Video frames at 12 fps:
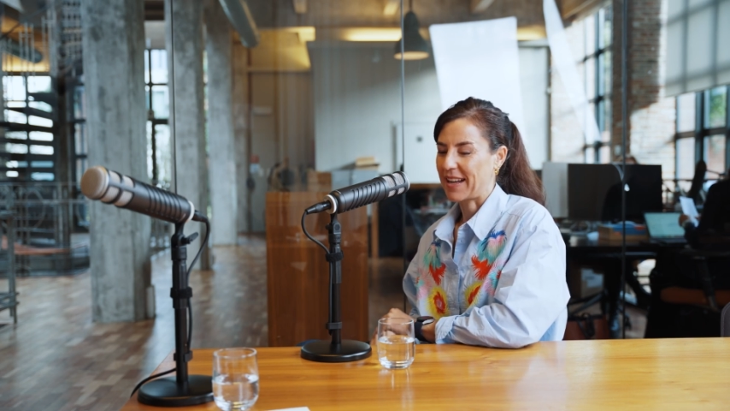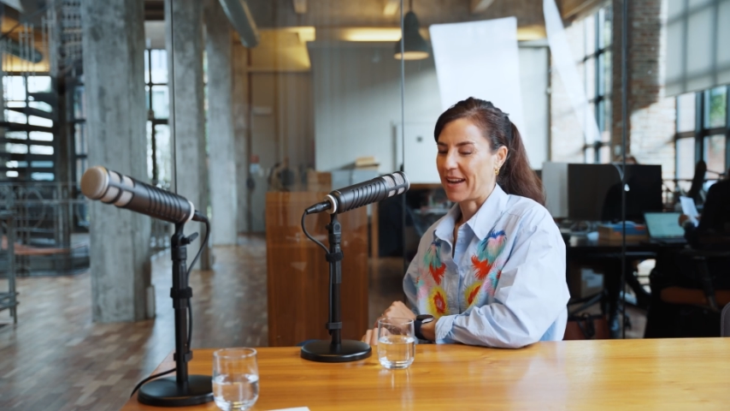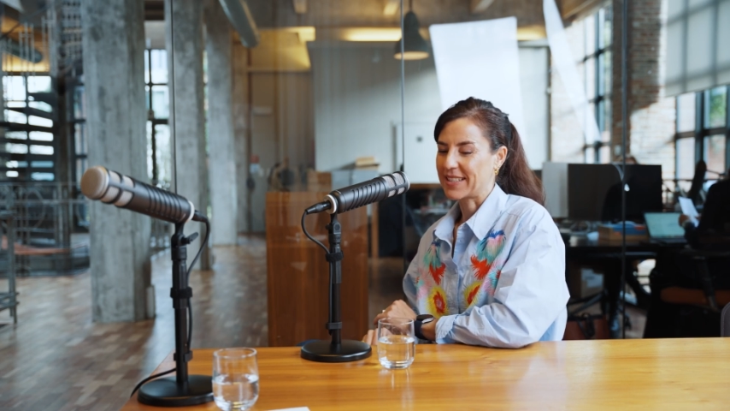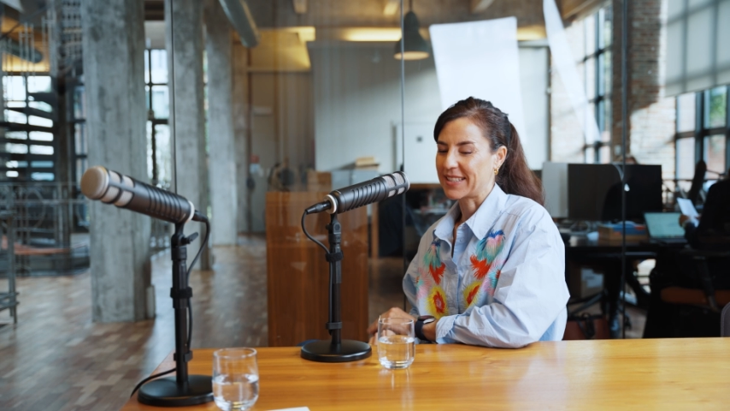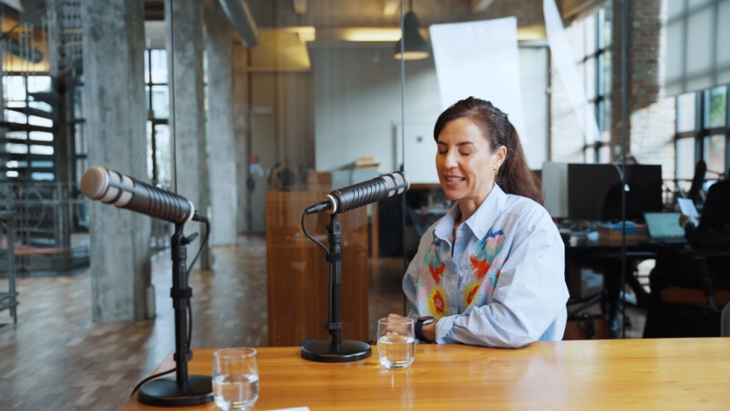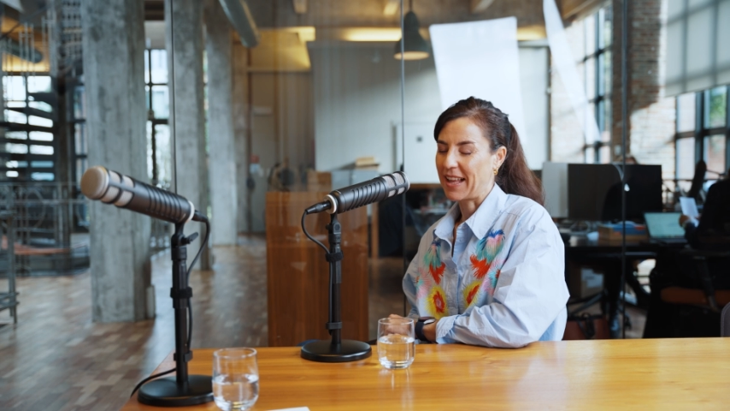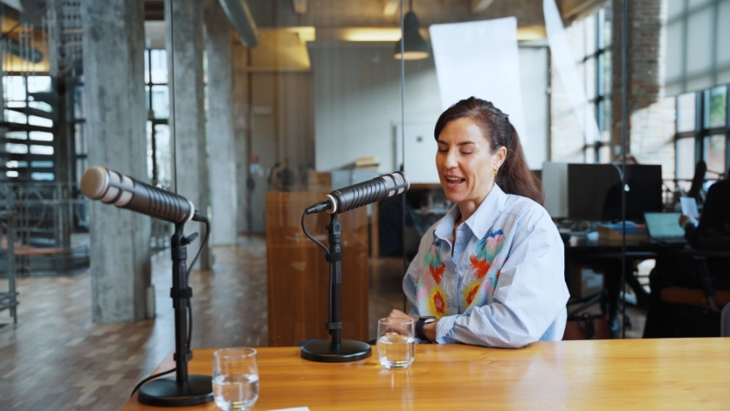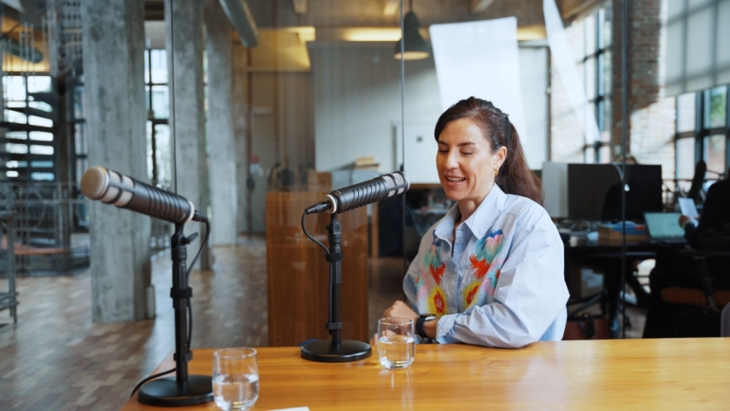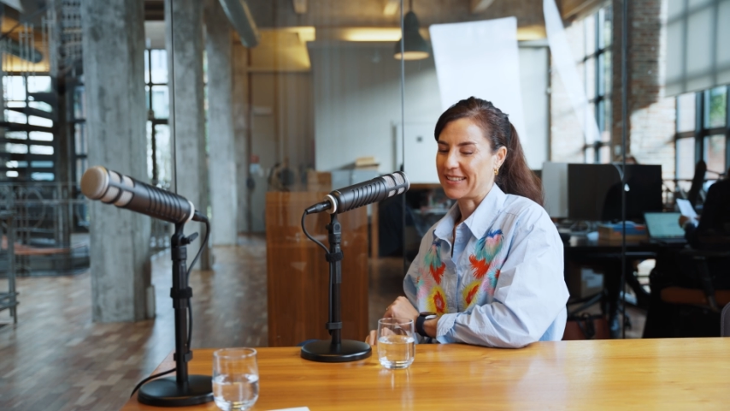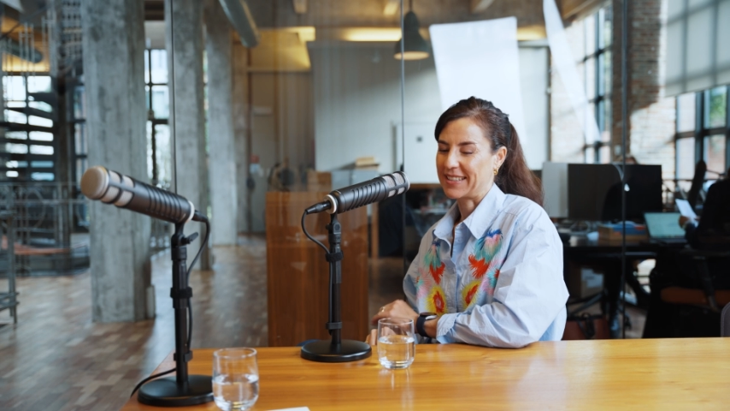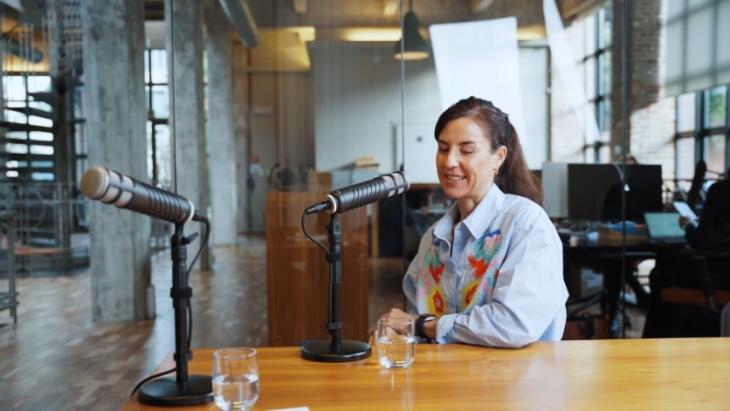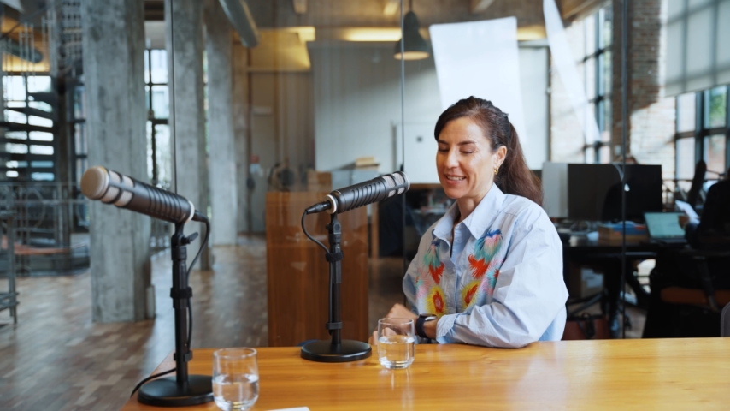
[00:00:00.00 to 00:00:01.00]
I still
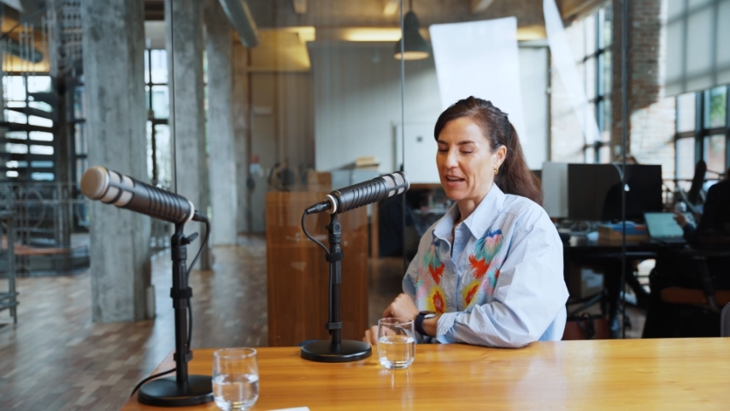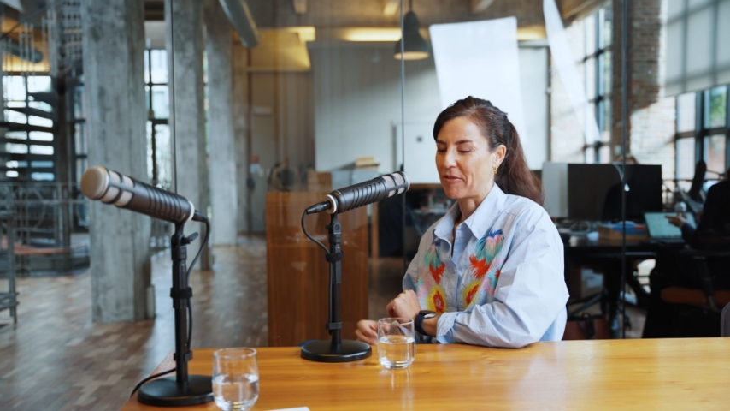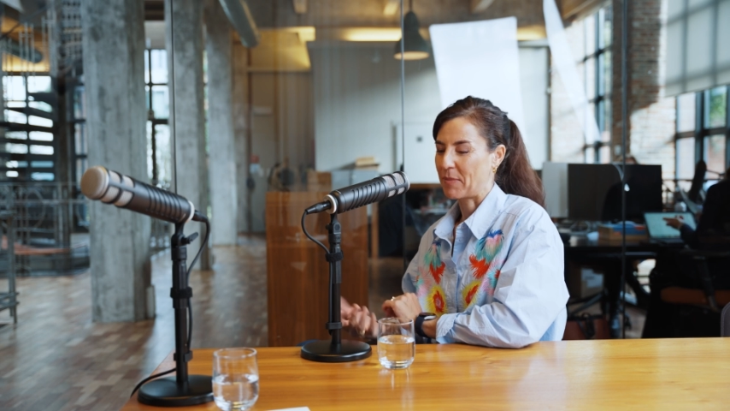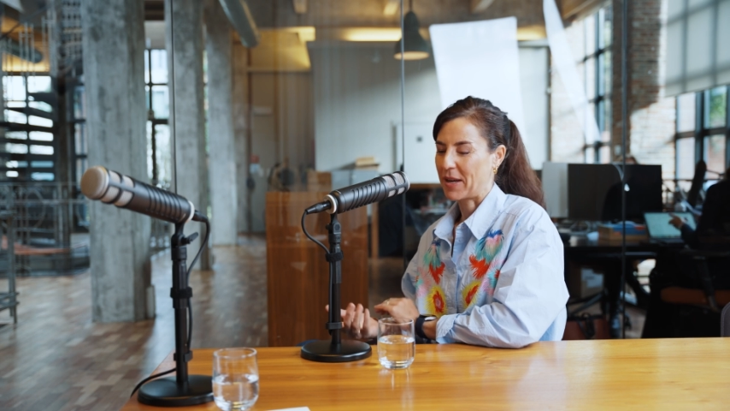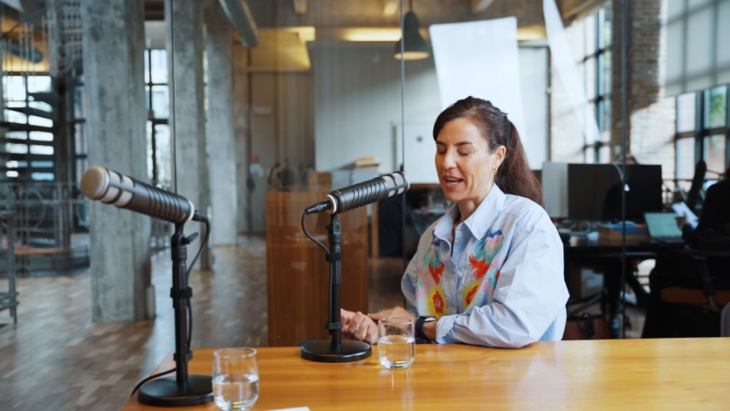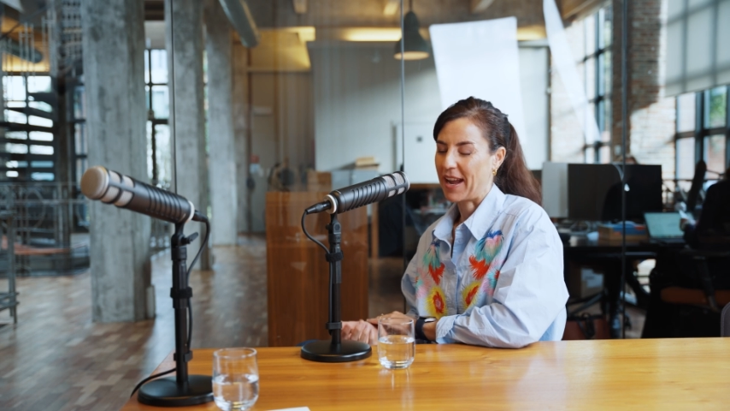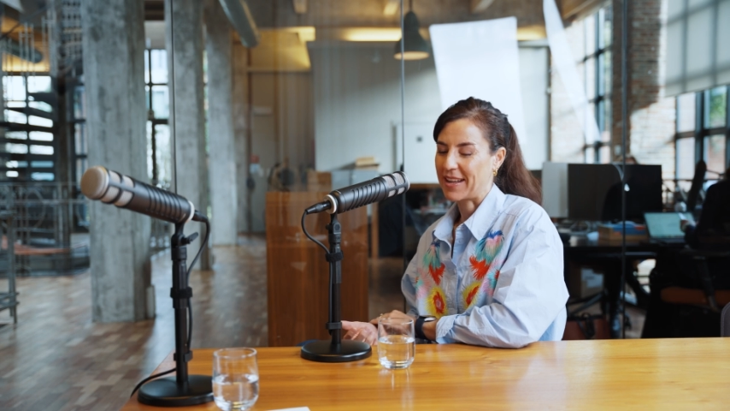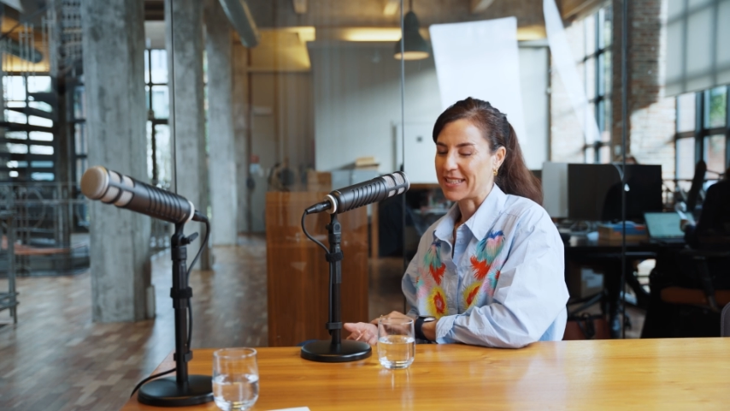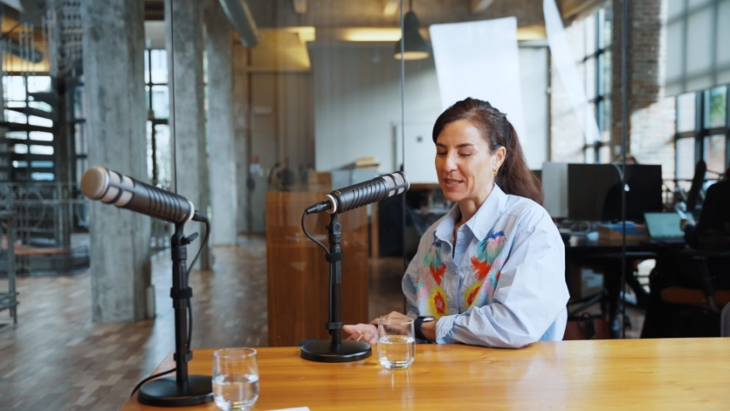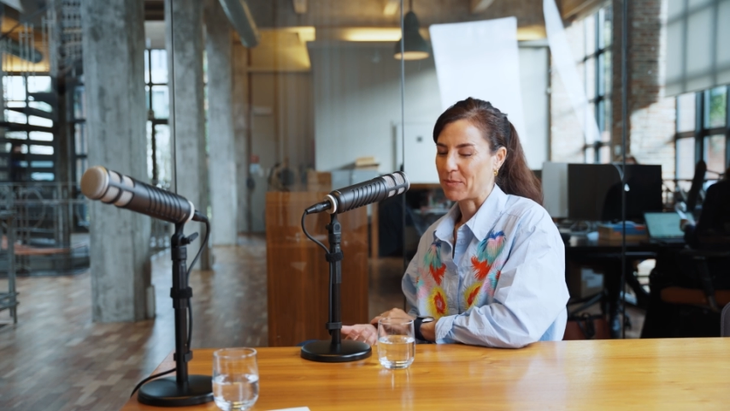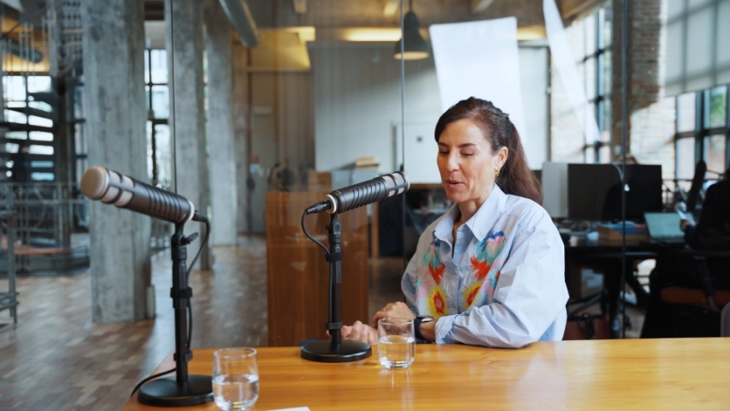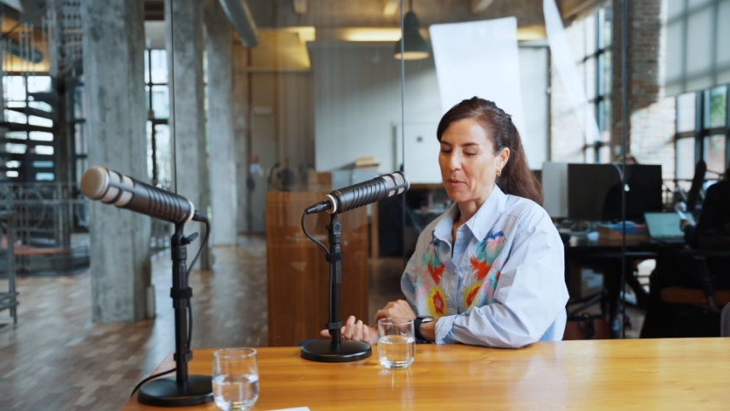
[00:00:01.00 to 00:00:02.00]
had this, everybody has
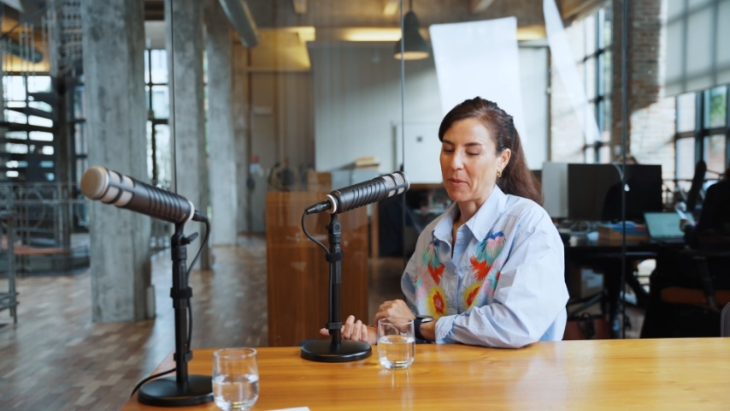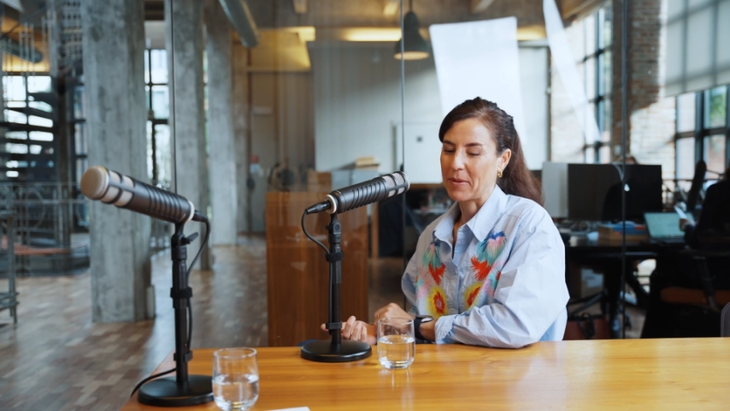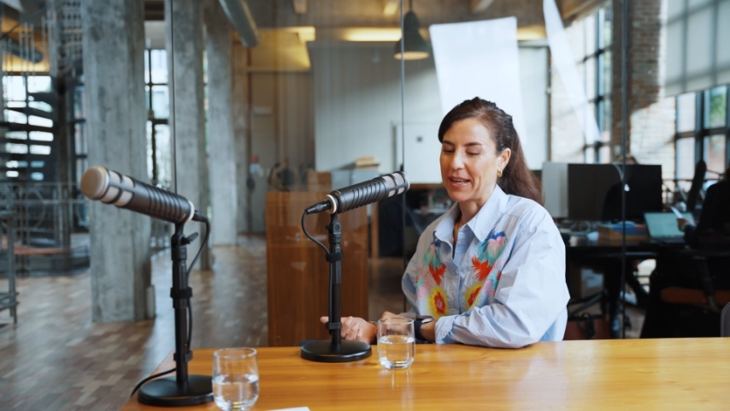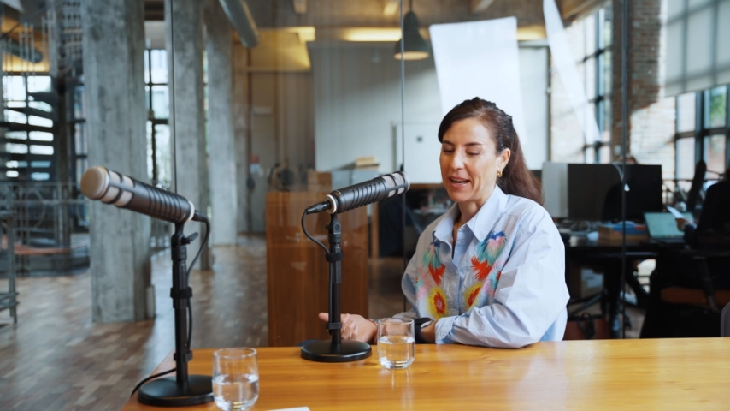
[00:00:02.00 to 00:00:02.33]
this probably